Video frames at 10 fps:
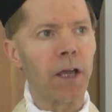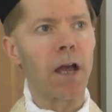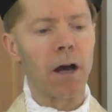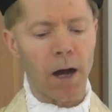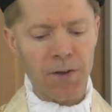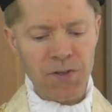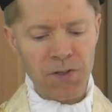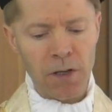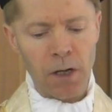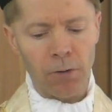
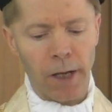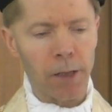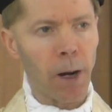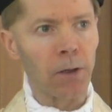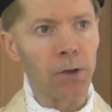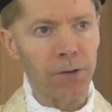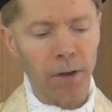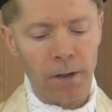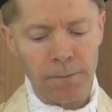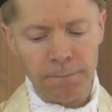chaos created by
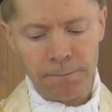Luther.